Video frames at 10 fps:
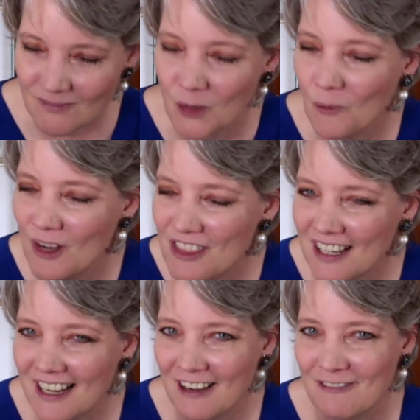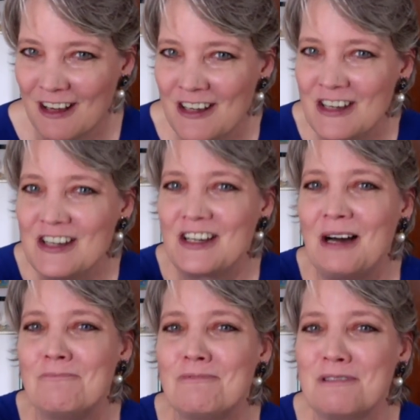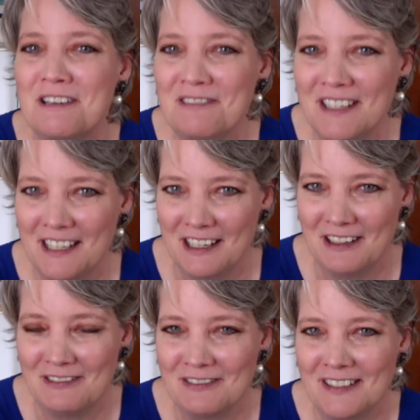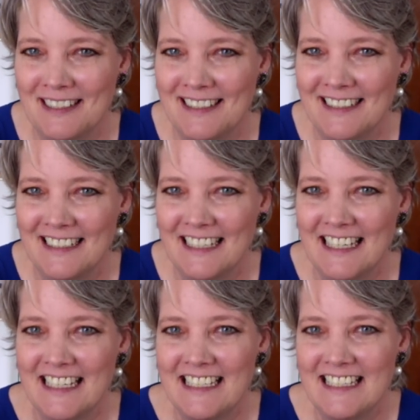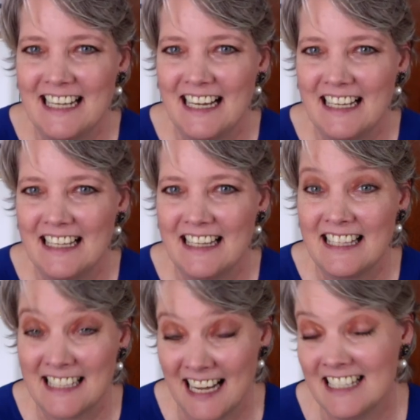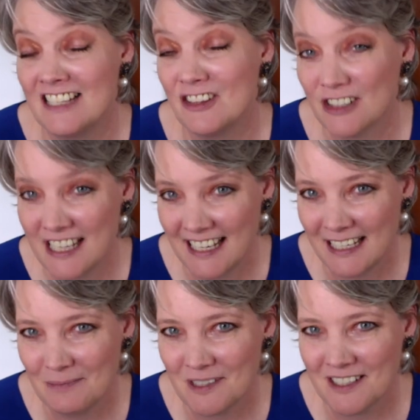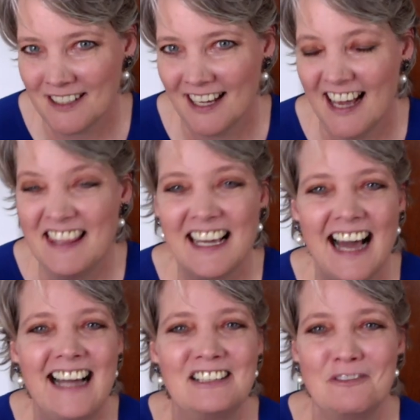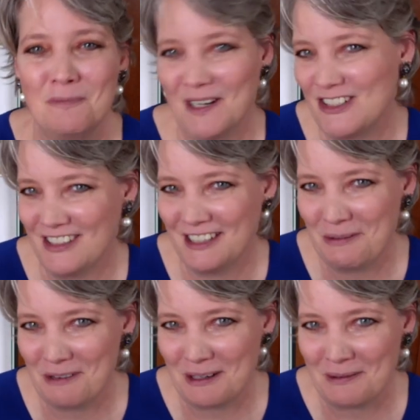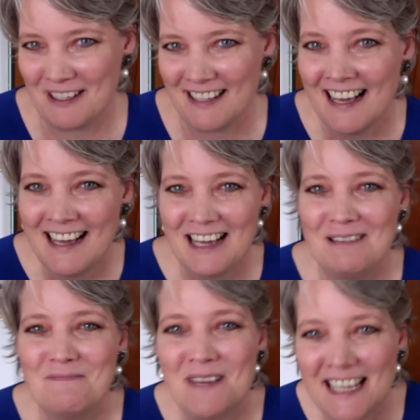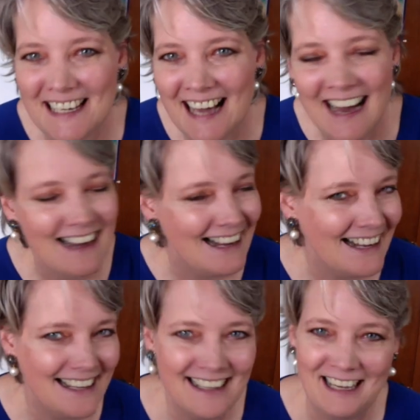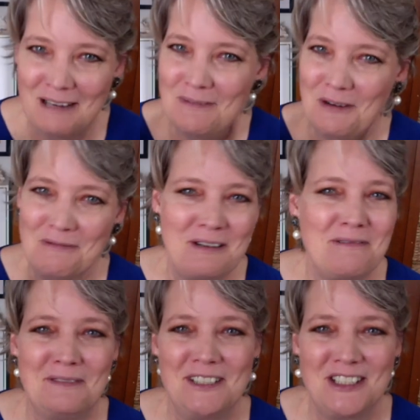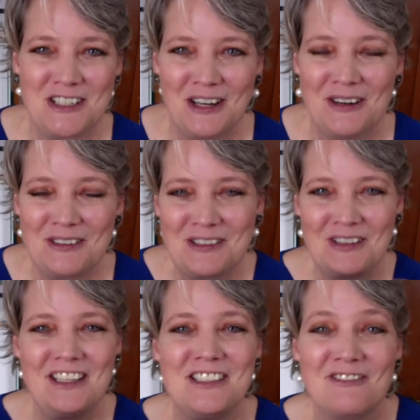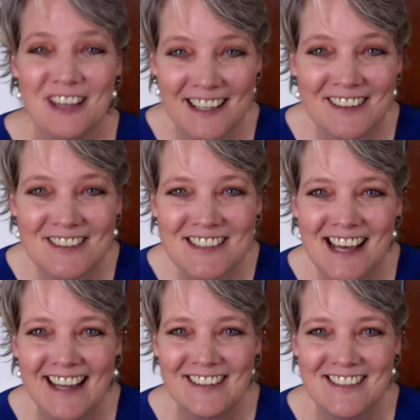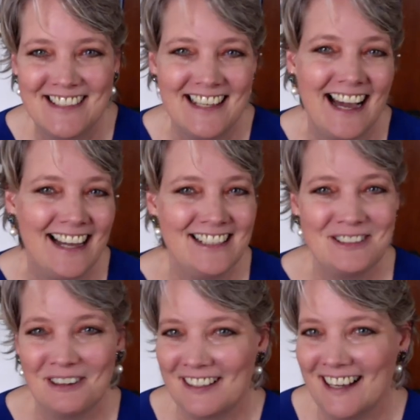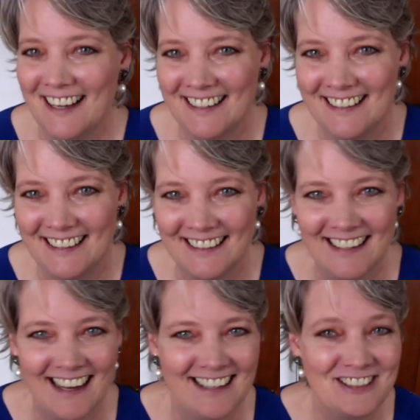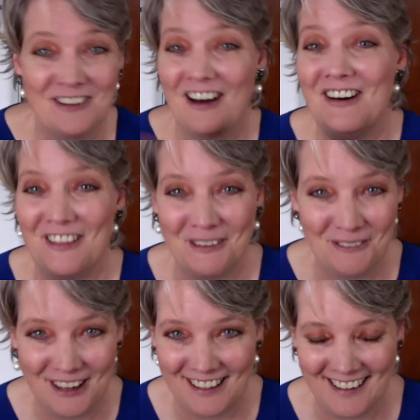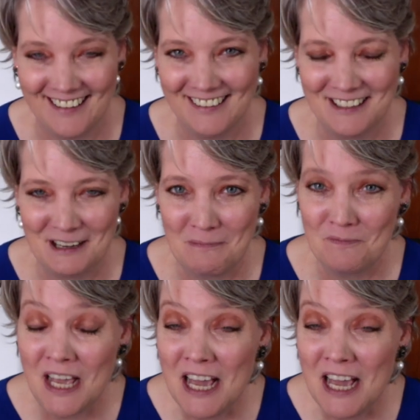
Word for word: And one thing I've come privy of is the size of their teams and the kind of budget they work with. And me, I am a one-woman show. So these videos that you see, I do all the editing, I do all the work on them.